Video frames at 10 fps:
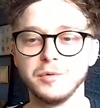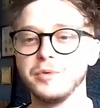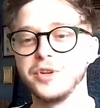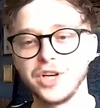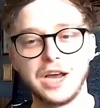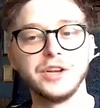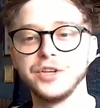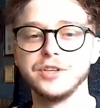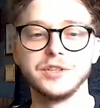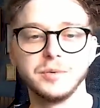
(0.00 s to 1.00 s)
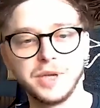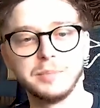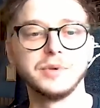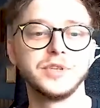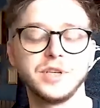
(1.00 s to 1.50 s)
the challenges that
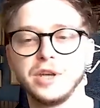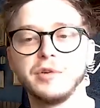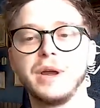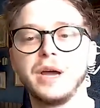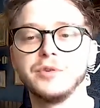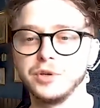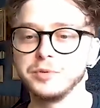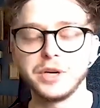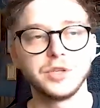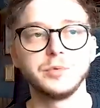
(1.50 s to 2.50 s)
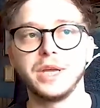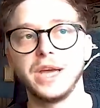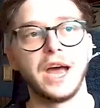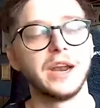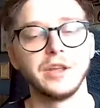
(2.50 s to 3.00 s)
people are seeing around you, as much as we
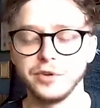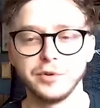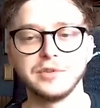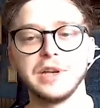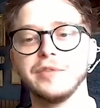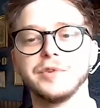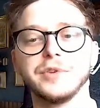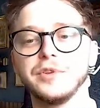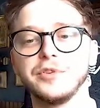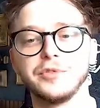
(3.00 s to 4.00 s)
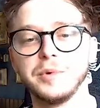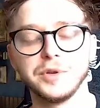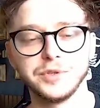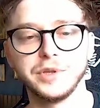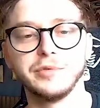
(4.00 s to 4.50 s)
get anecdotal evidence from
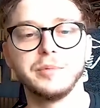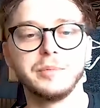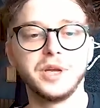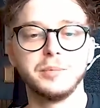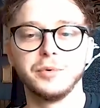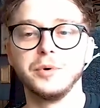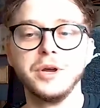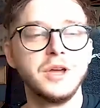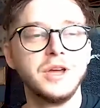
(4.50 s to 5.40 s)
lots of different people.